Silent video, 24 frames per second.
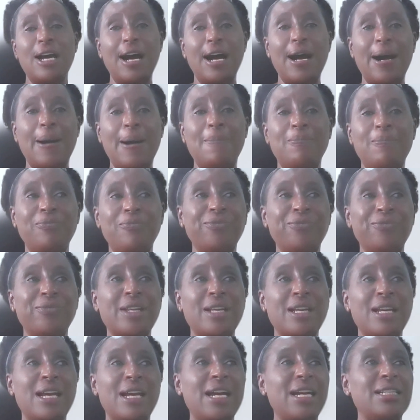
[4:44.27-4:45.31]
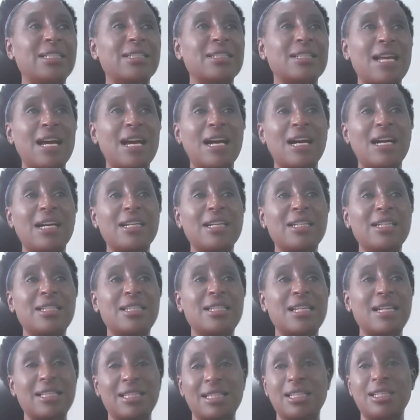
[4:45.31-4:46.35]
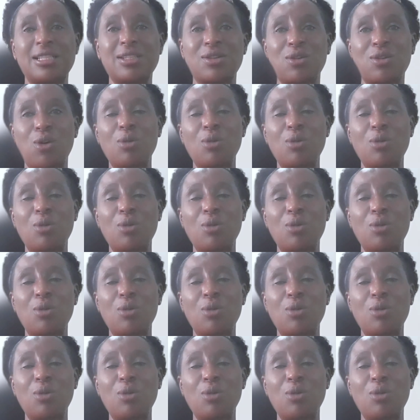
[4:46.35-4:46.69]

and it doesn't